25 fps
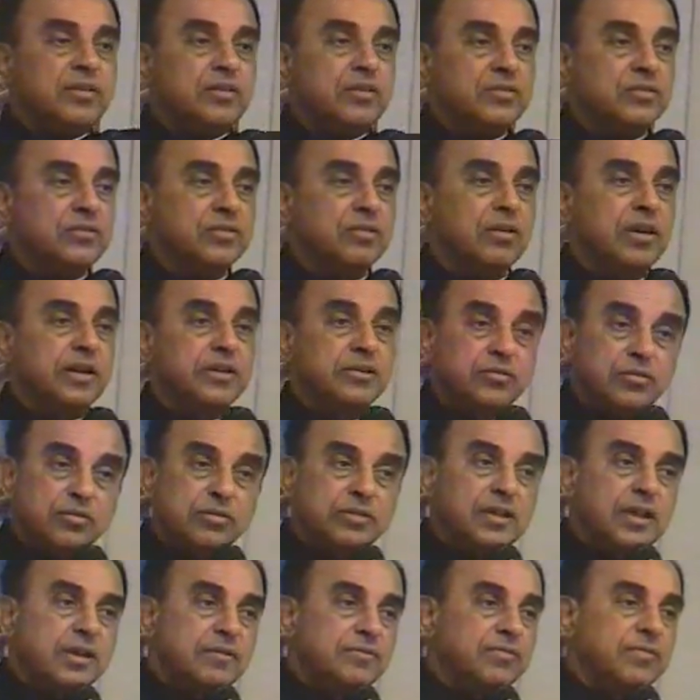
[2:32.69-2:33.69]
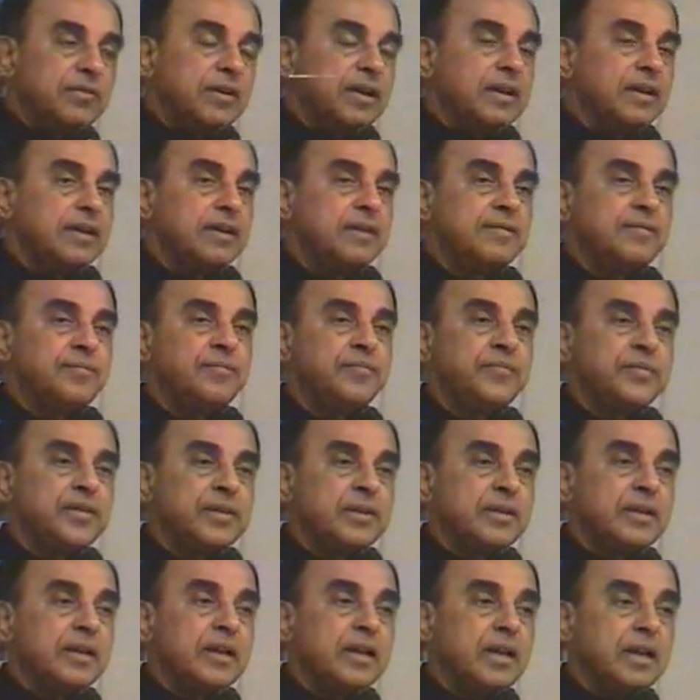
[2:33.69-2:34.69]
So I took that file
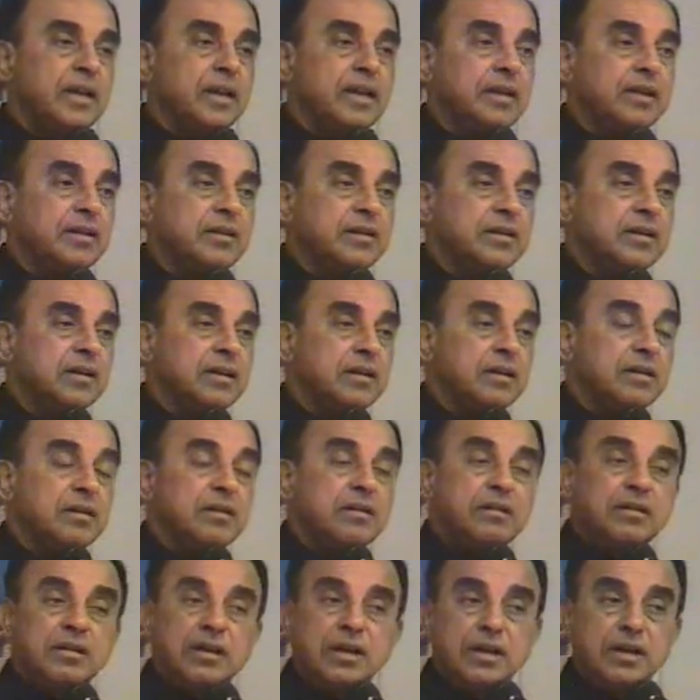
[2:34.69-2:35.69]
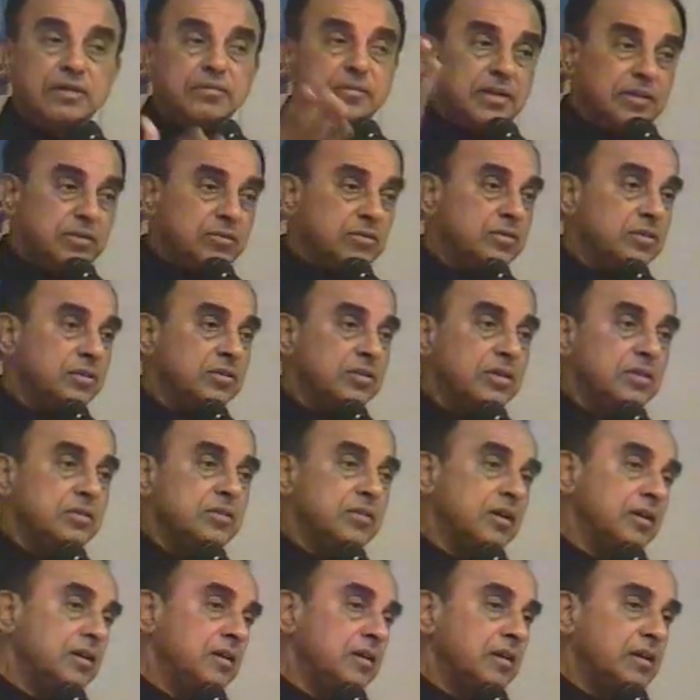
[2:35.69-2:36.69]
and I went to the
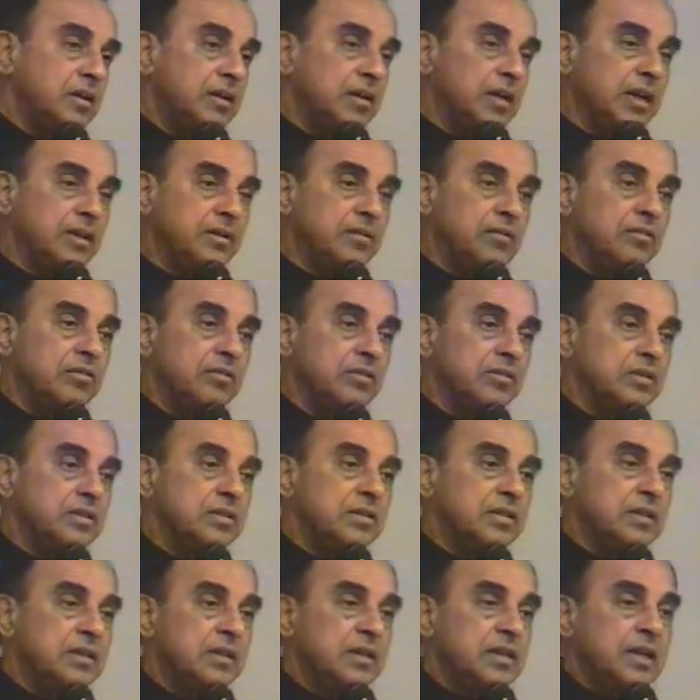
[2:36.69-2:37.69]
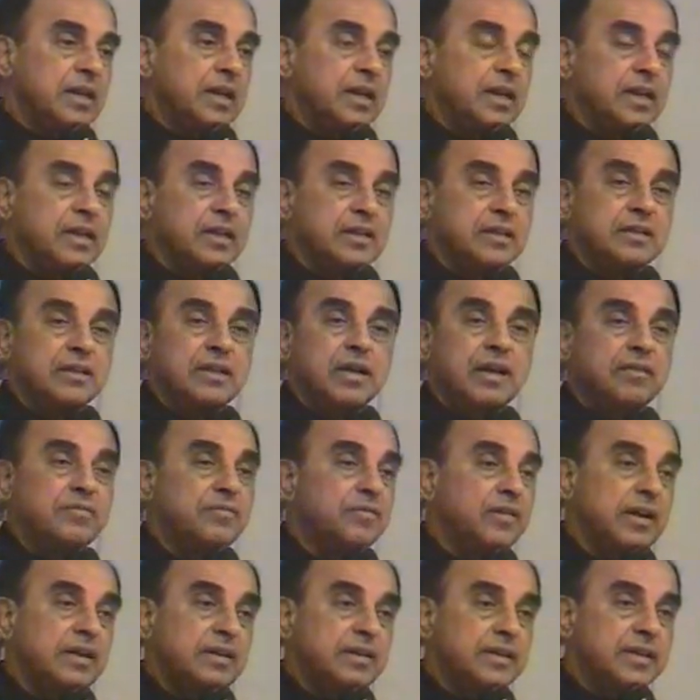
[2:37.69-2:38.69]
High Court and I
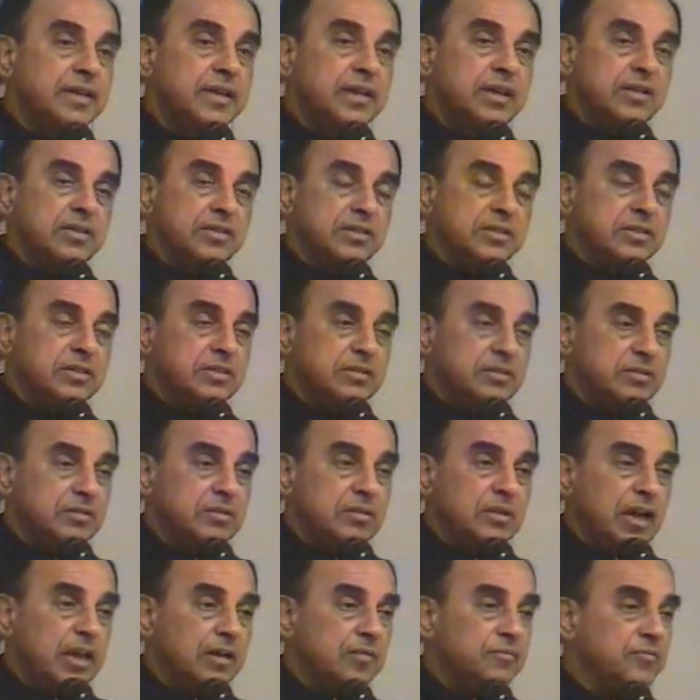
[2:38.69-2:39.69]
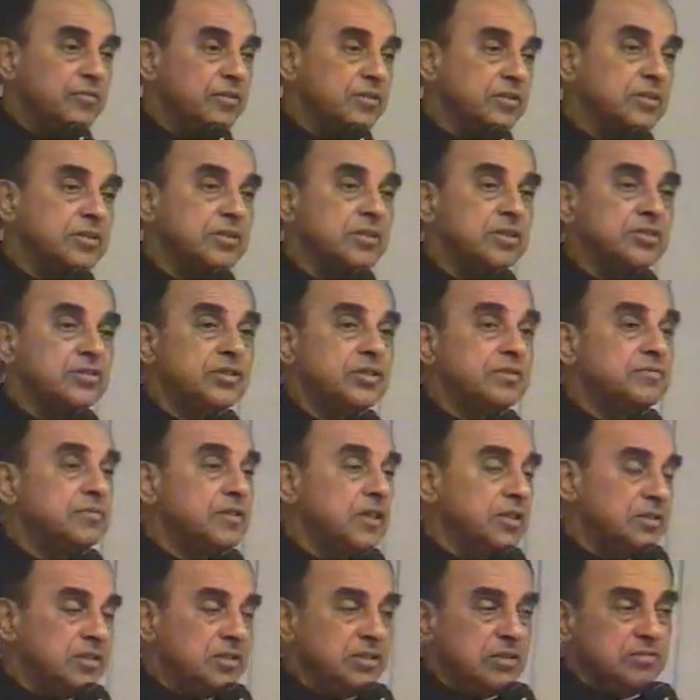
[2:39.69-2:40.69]
filed a case. At first the Chief
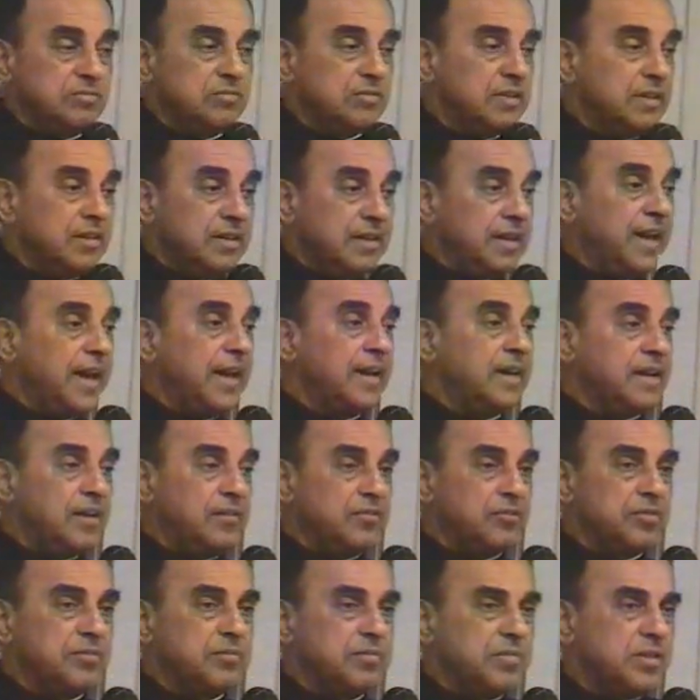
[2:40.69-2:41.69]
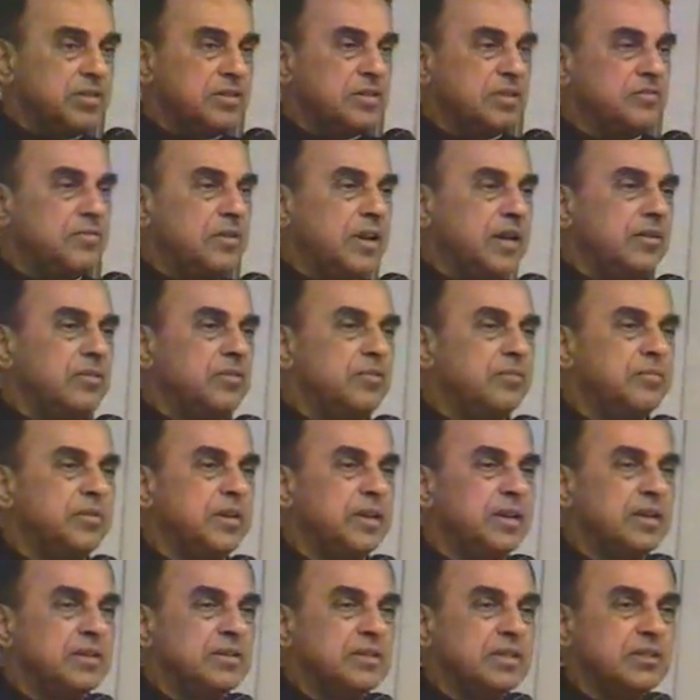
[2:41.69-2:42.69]
Justice was a little angry with me. He said, why are you
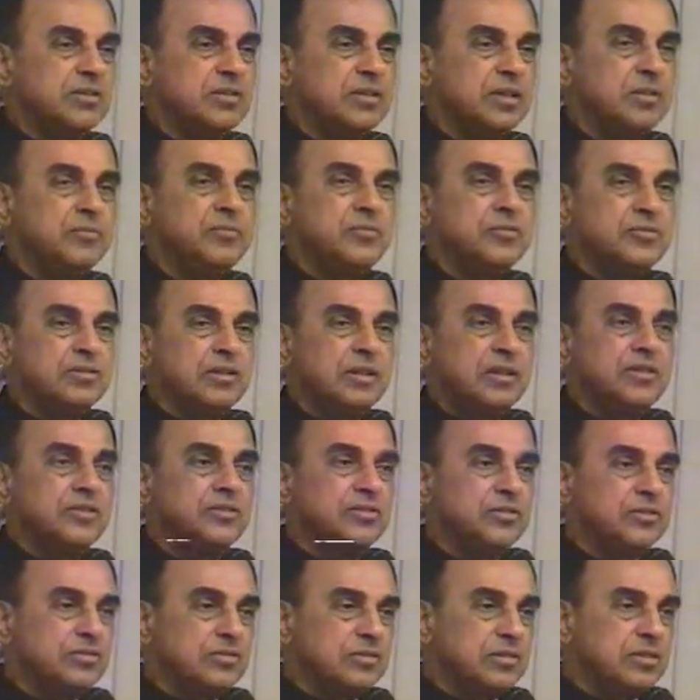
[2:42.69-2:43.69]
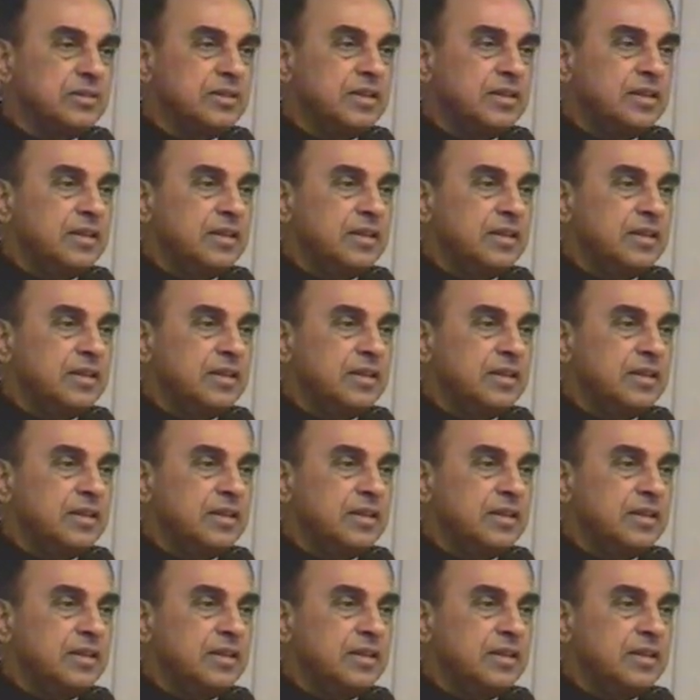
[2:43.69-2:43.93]
bringing such communal issues?